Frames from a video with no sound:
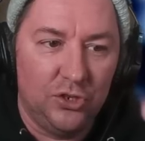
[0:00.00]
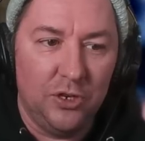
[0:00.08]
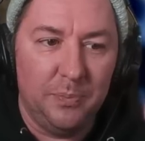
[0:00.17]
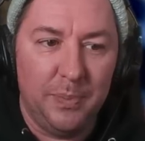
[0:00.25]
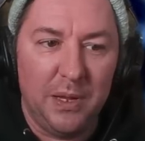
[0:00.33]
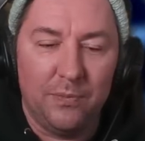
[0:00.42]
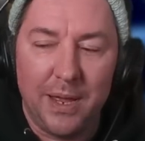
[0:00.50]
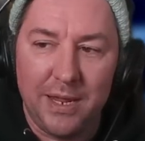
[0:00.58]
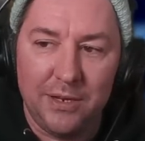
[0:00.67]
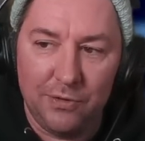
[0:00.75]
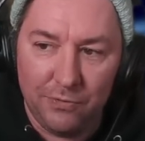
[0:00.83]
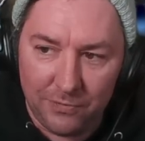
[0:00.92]
should be
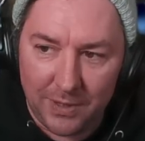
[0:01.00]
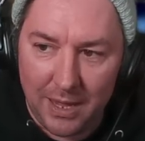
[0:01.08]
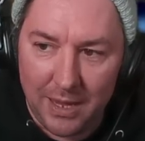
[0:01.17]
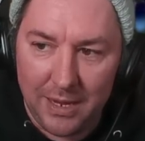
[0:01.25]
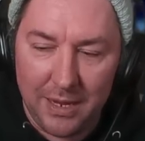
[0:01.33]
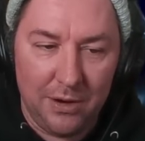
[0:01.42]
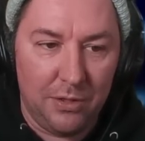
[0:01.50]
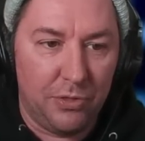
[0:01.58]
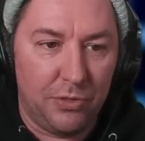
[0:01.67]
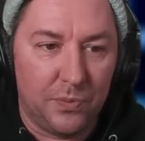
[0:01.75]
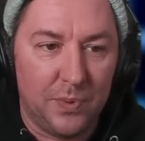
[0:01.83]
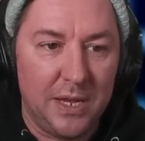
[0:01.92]
ready to fly in
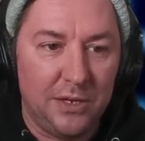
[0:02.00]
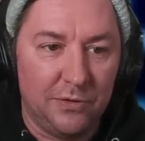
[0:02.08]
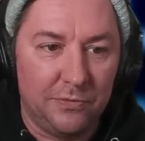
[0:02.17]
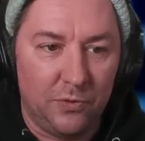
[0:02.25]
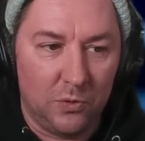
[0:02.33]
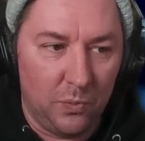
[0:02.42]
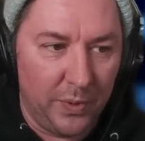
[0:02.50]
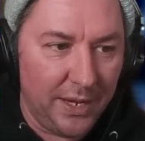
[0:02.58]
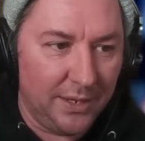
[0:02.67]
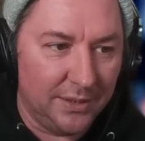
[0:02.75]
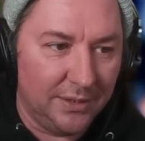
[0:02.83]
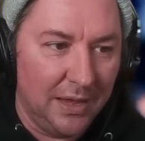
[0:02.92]
three to four
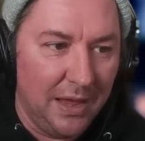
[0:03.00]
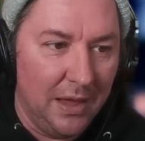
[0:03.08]
weeks.